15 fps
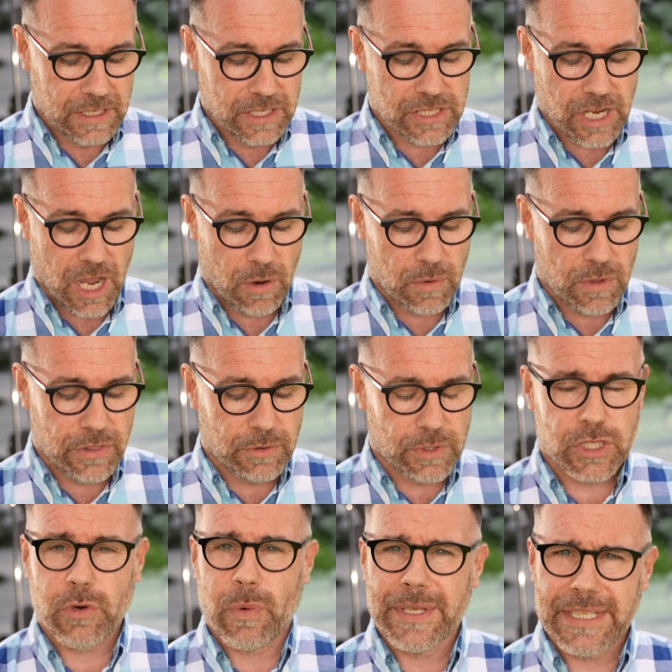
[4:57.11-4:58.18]
So there were
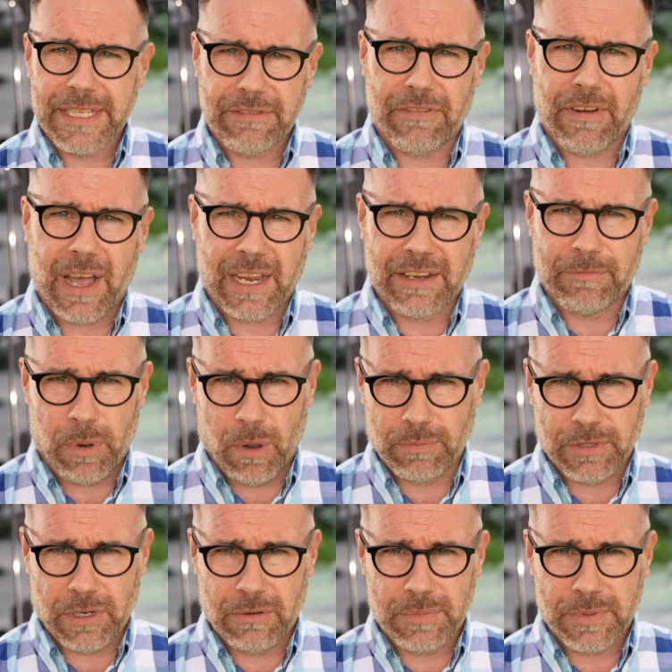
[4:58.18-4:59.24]
25
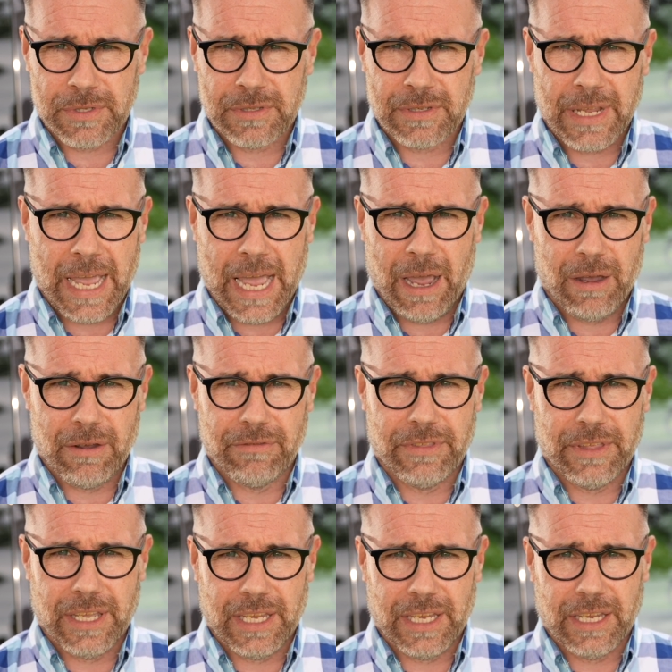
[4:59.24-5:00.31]
Poptops out of
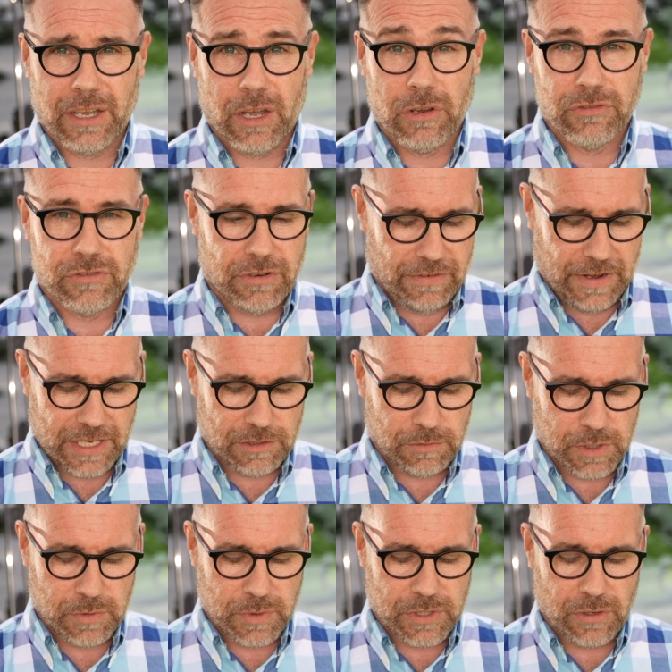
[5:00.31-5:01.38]
the 100 vans
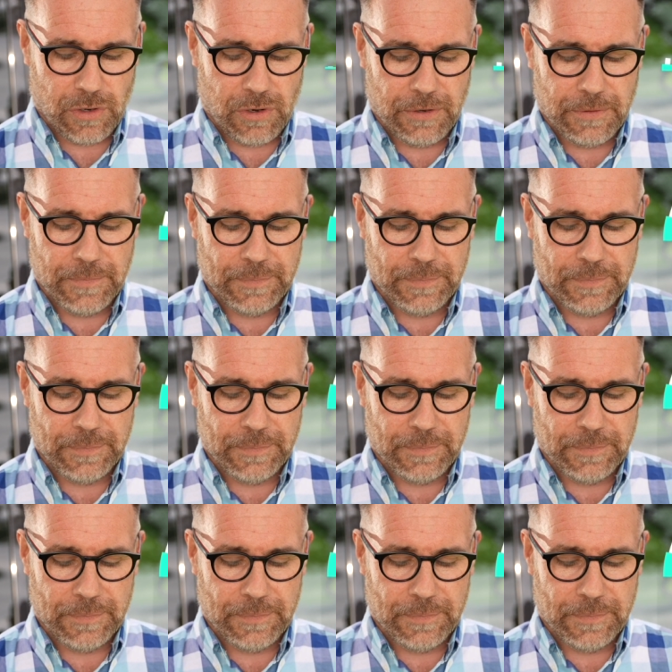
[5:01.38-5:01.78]
which we saw.